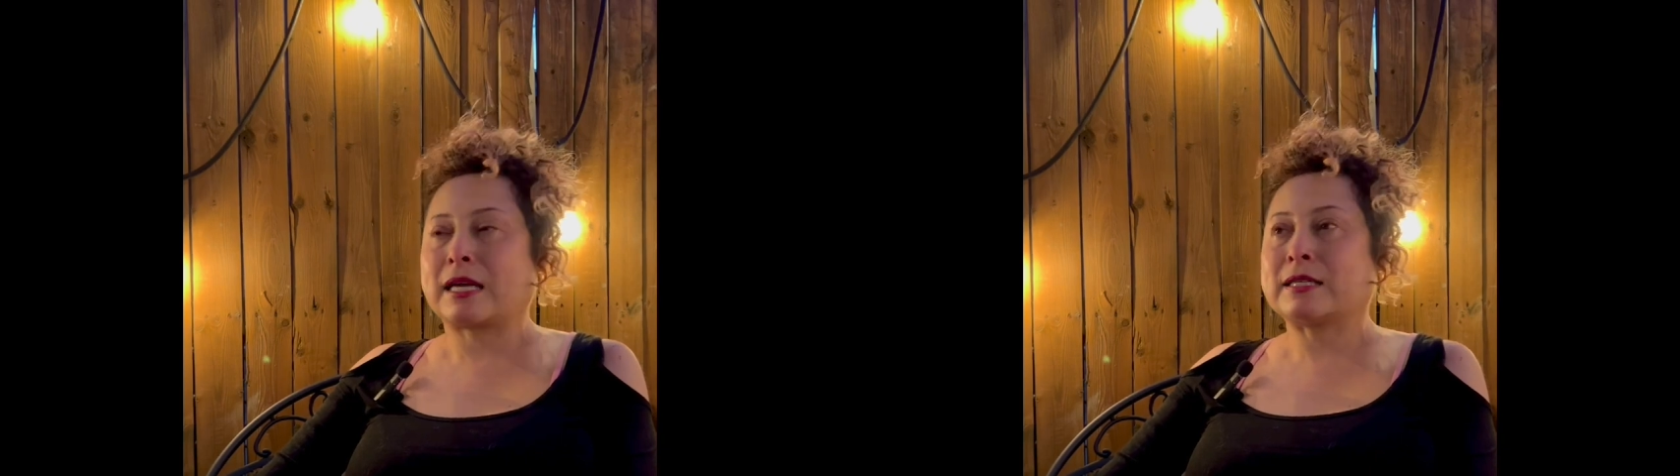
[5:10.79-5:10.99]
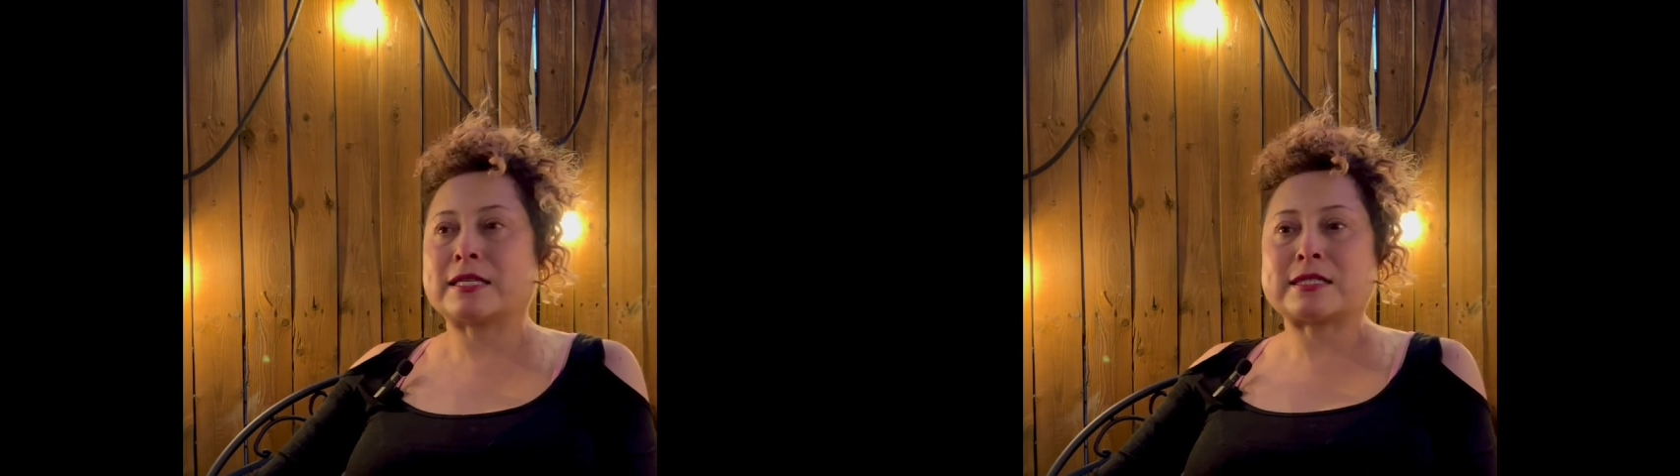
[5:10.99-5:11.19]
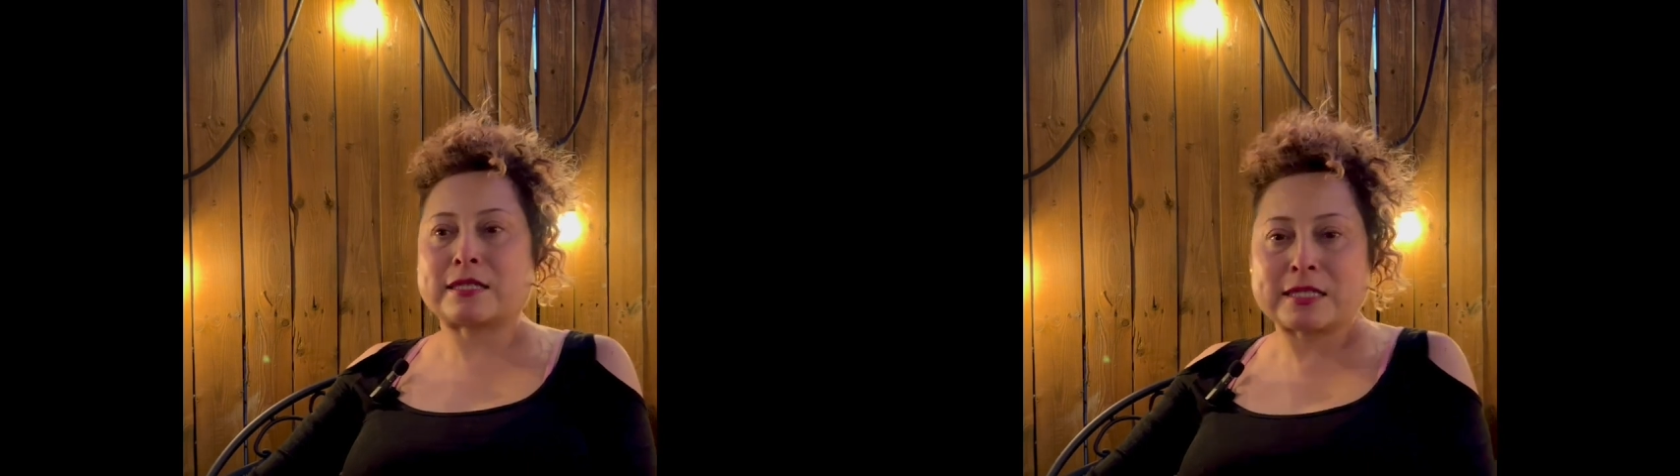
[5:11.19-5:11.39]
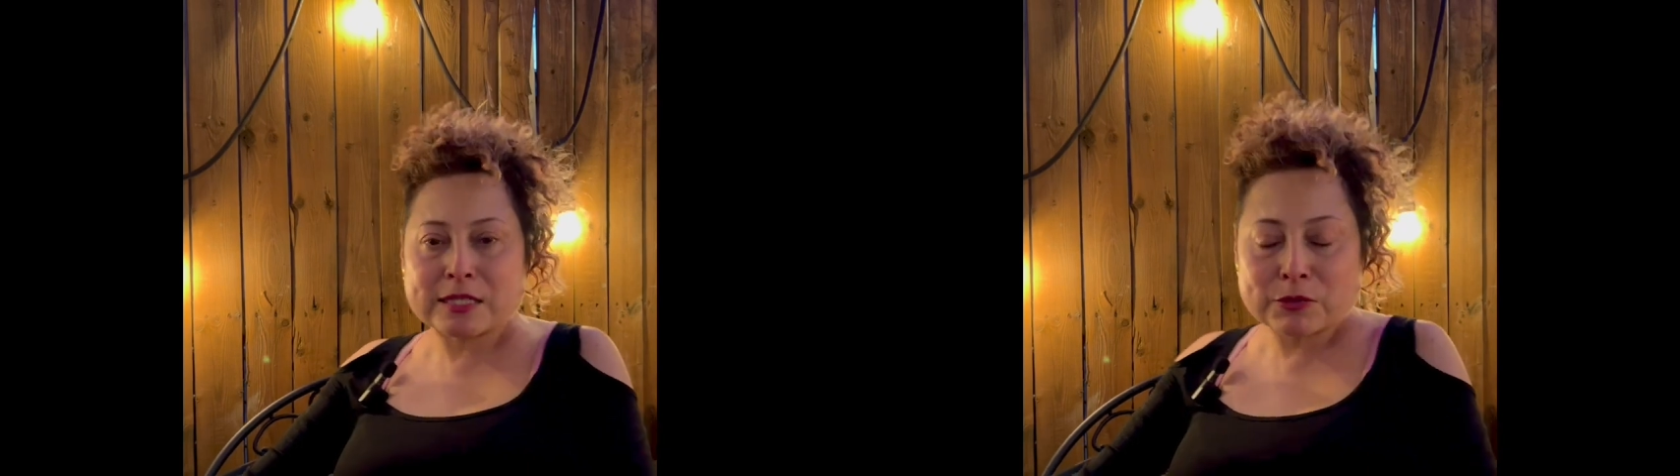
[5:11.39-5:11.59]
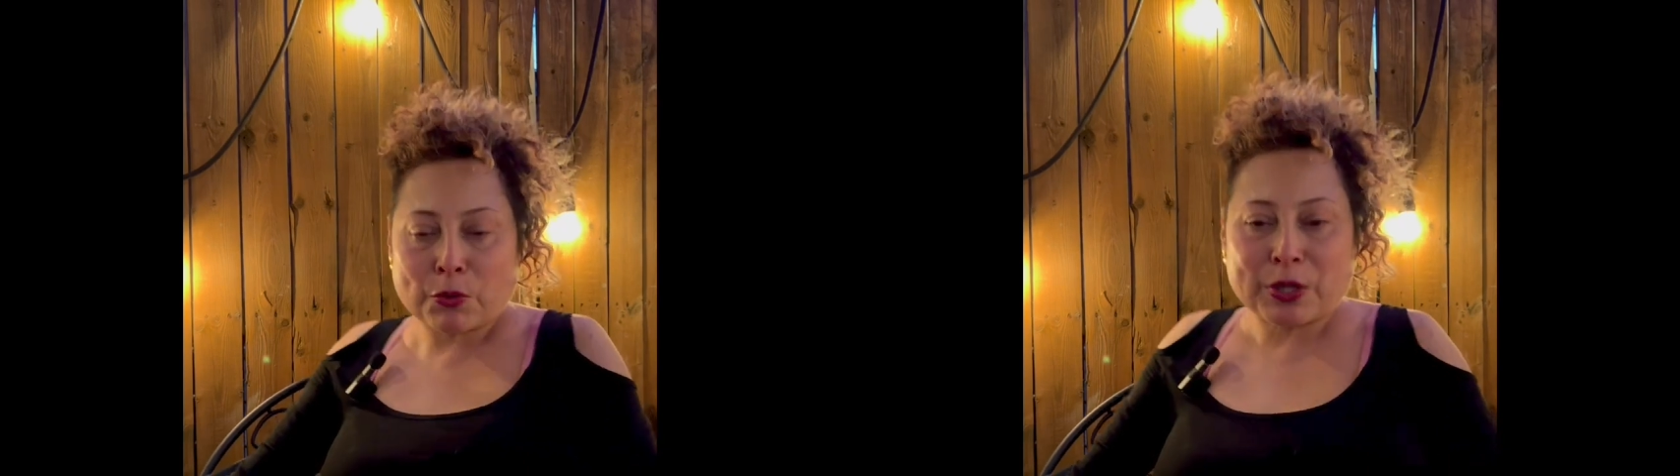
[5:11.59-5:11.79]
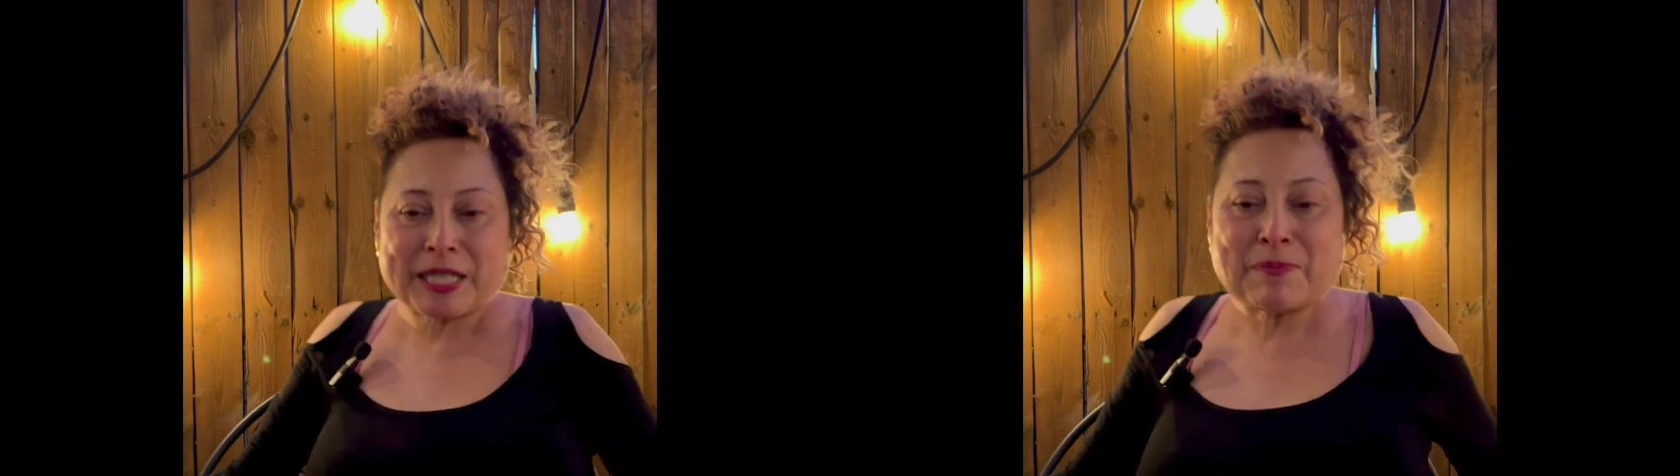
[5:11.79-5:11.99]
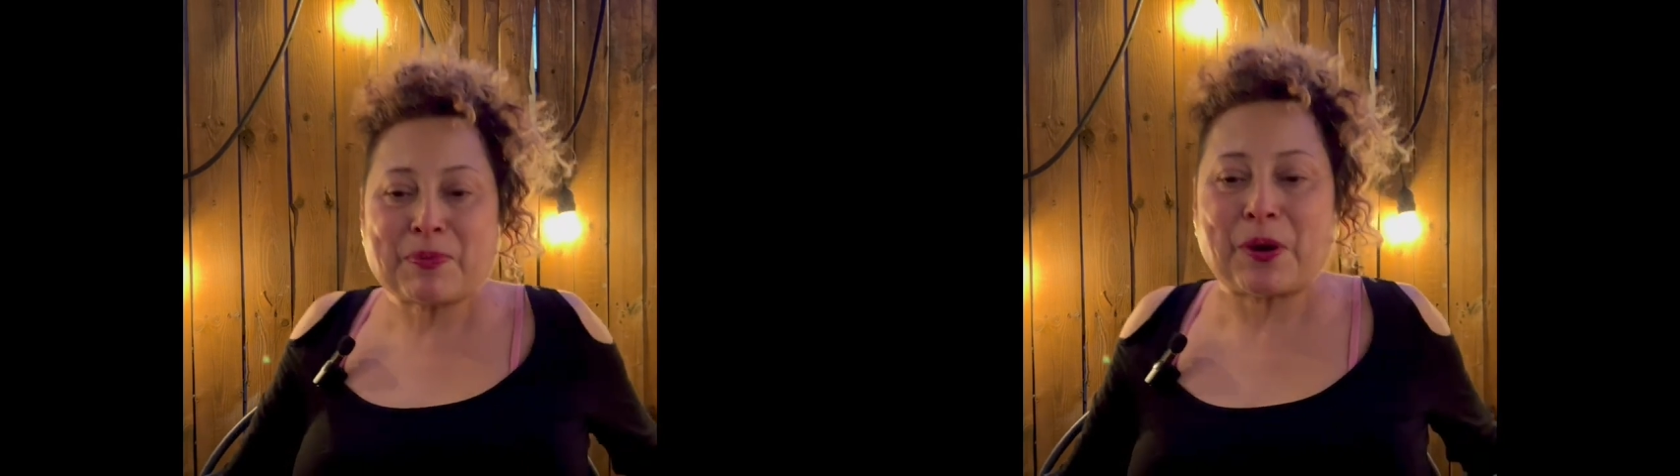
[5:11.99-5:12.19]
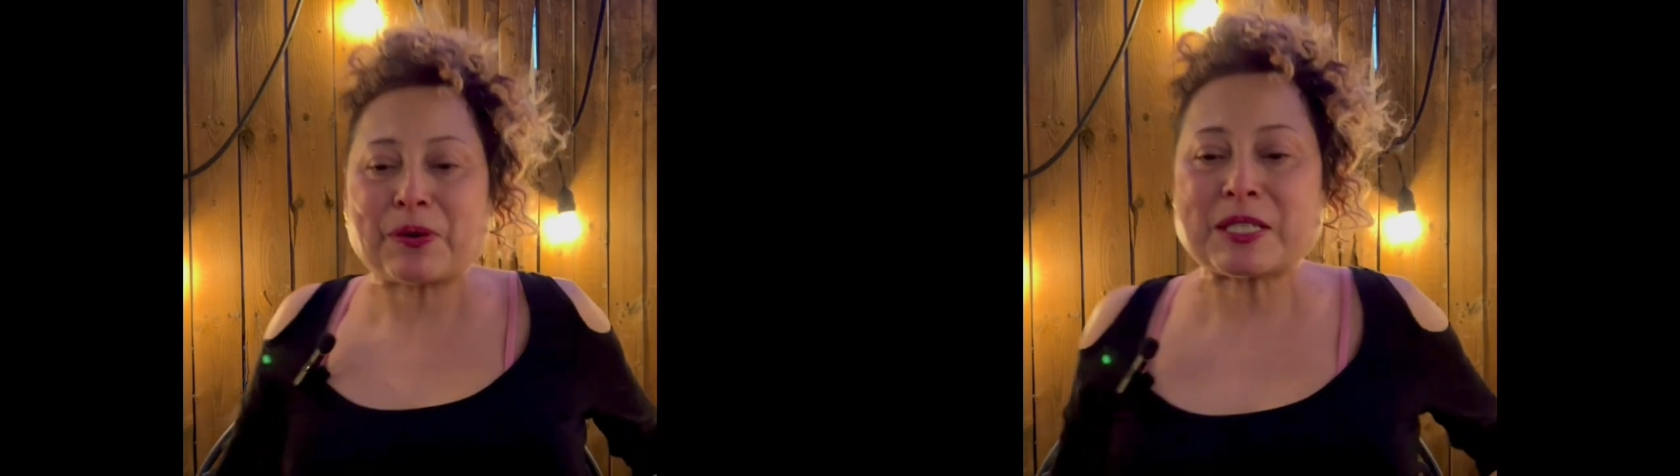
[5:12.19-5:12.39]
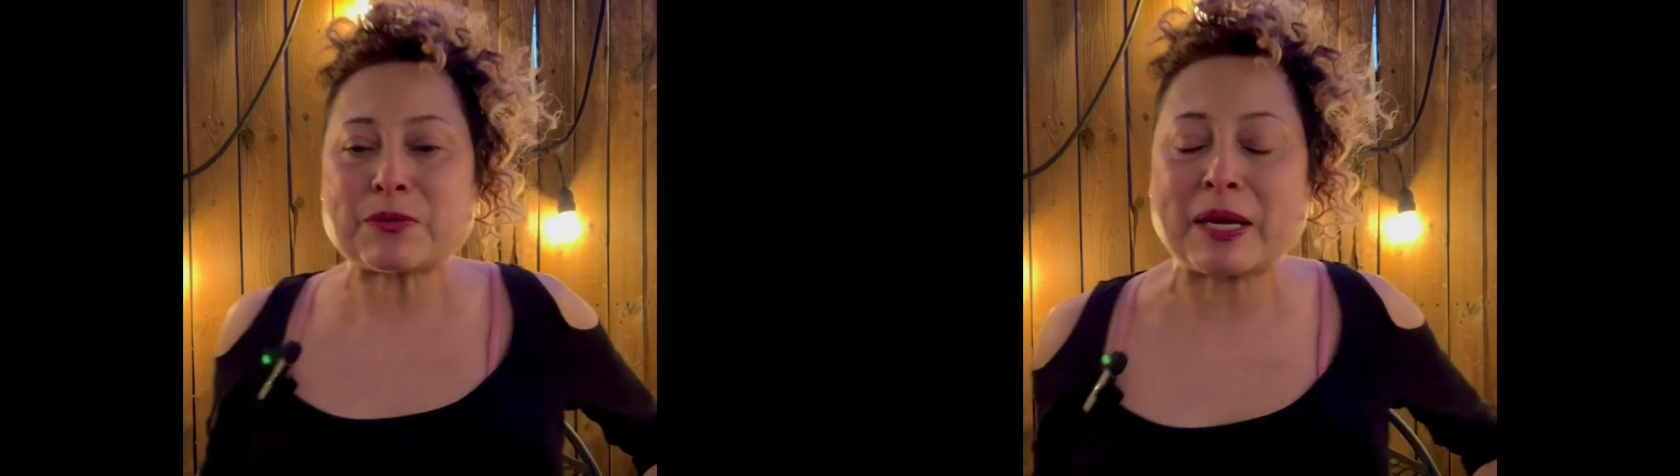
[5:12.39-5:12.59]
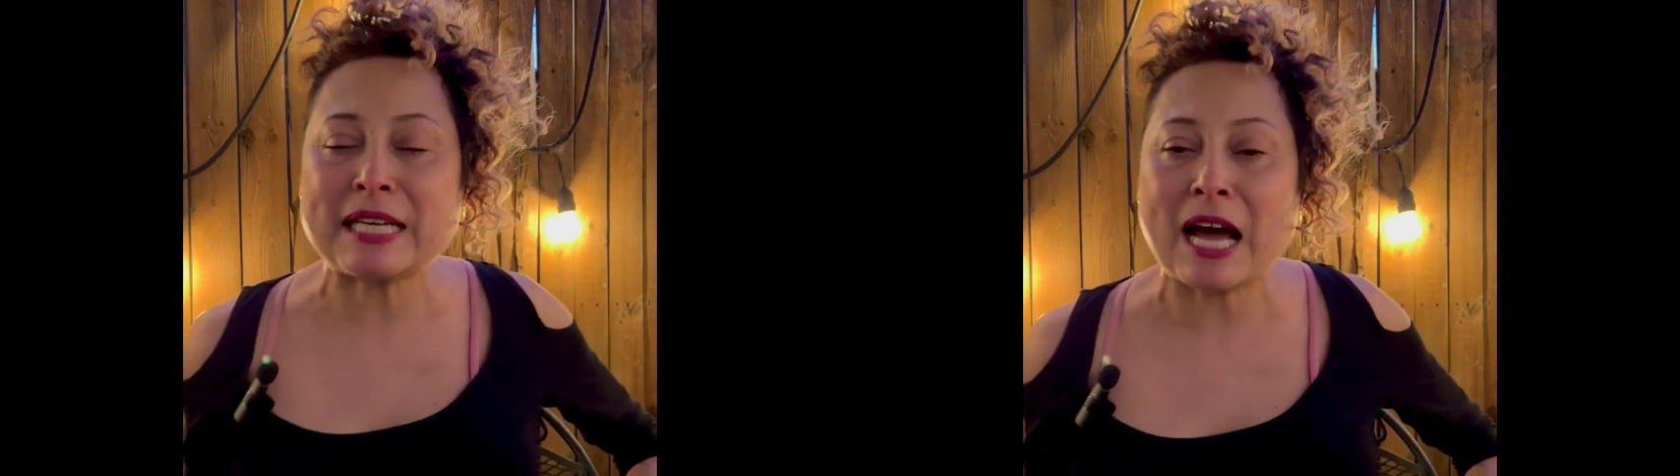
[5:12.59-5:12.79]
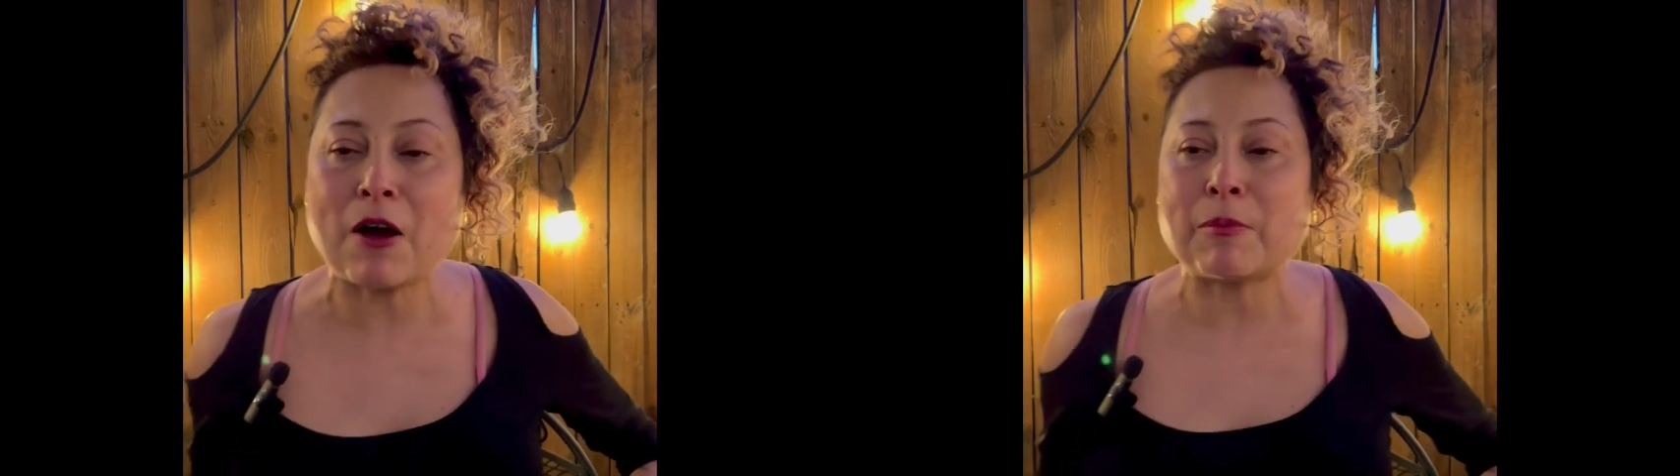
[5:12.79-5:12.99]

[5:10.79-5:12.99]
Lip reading: It's work in progress right now,